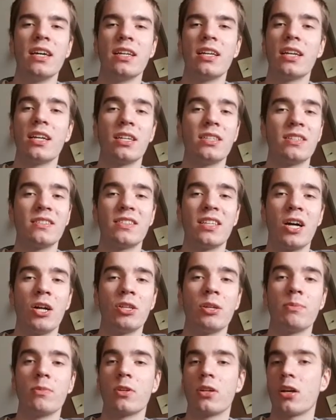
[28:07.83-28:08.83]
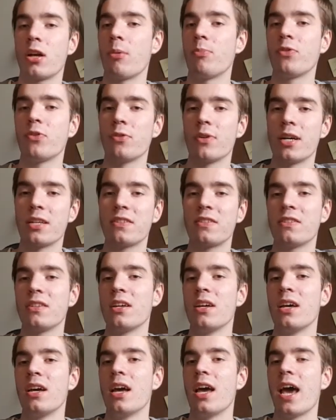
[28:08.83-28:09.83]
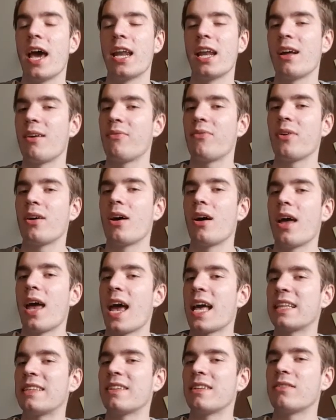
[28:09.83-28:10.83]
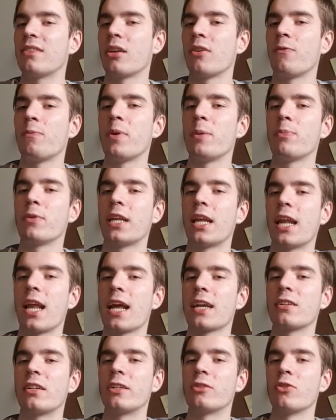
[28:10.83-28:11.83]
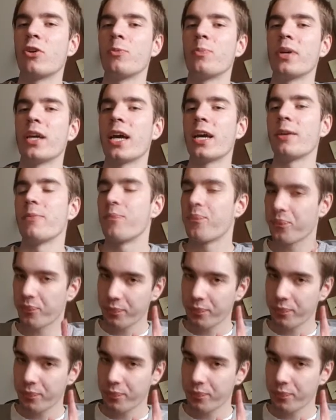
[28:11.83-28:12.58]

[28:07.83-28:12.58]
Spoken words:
Then I just tell them, come to us, and I've had a ton of people that actually told me, hey,